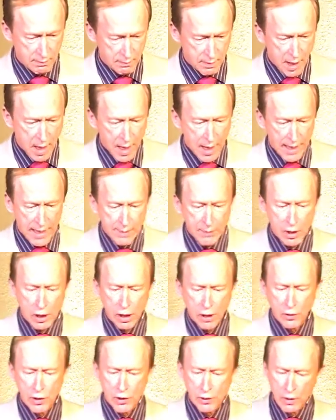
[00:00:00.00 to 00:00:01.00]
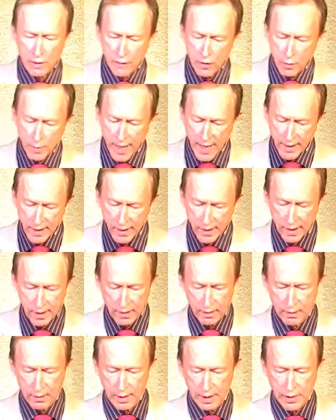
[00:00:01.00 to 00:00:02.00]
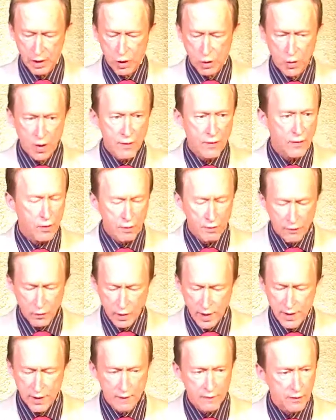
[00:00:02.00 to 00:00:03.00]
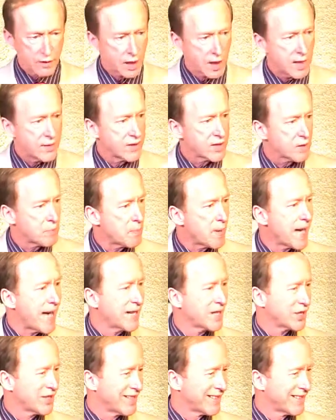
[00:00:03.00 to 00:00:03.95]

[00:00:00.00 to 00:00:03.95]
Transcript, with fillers: I am here to serve humanity as a joy filled voice of love and compassion,